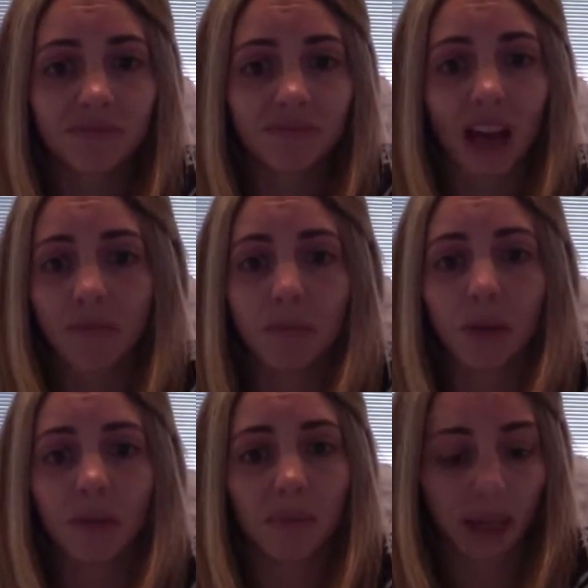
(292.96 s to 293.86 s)
have
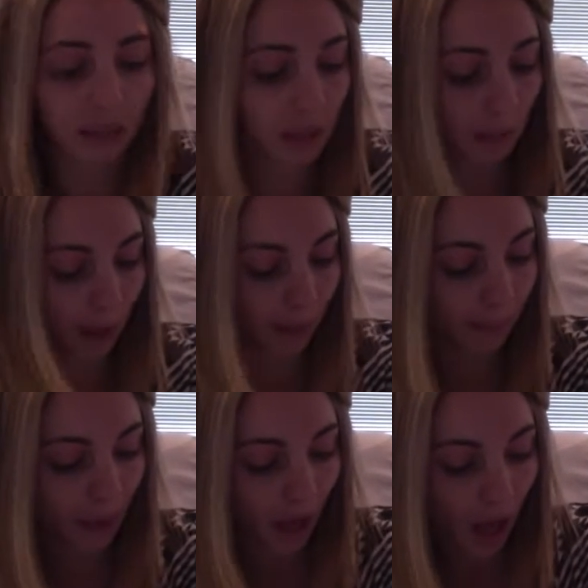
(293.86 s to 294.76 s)
milk and make it slippery.
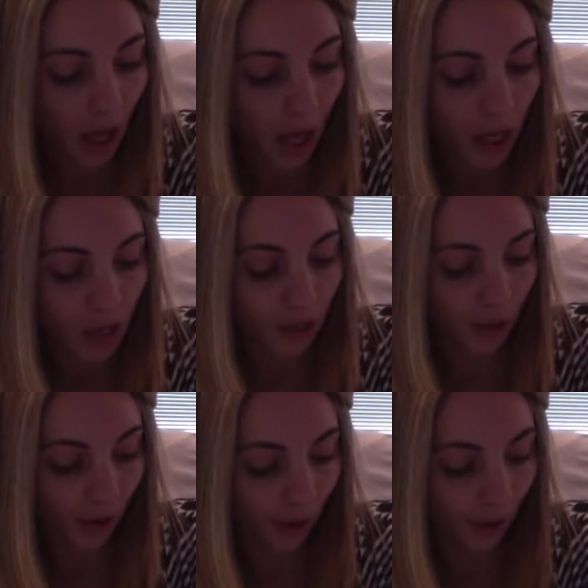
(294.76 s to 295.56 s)
So